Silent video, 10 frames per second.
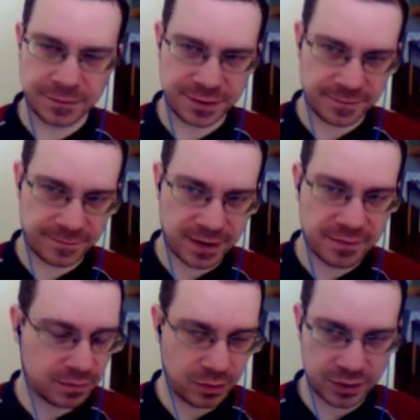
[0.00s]
If d5,
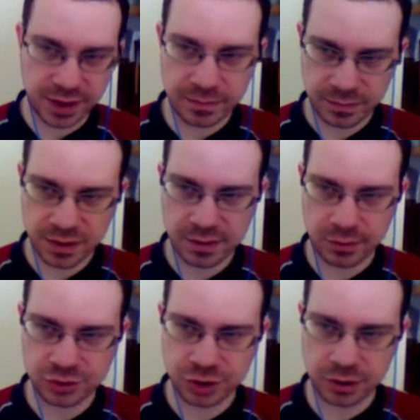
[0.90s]
okay,
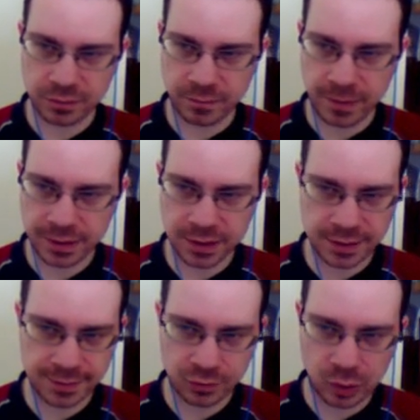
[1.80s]
it's logical.
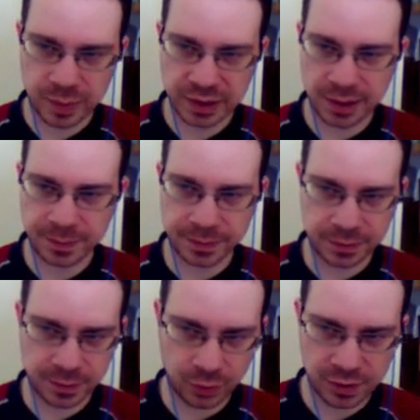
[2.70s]
White needed to open
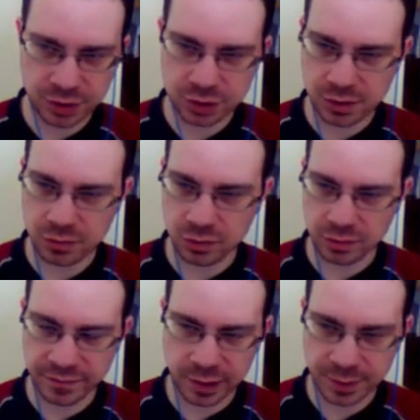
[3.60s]
up the position
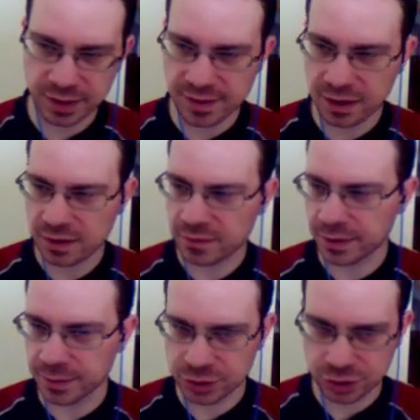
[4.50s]
to develop his dark
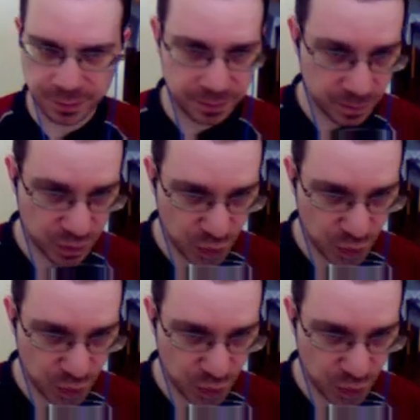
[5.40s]
square bishop.